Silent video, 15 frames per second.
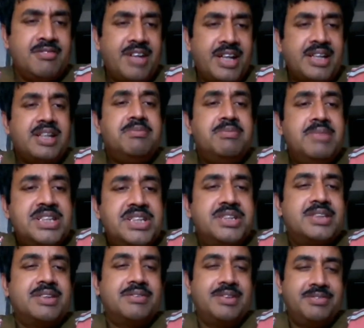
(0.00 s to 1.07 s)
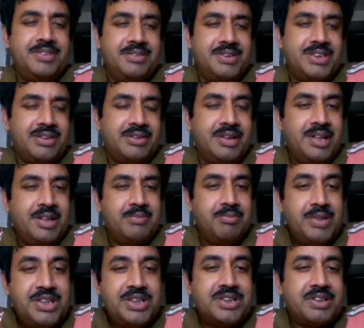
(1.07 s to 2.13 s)
Finally, machines of the future.
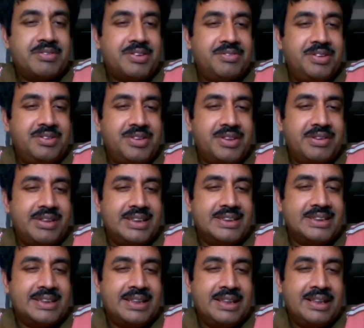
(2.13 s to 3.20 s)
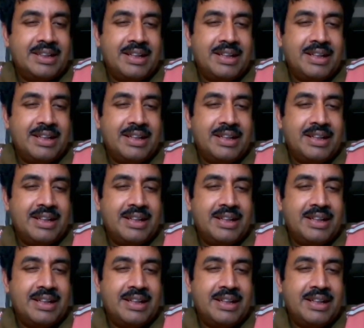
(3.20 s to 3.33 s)
Machines of the future is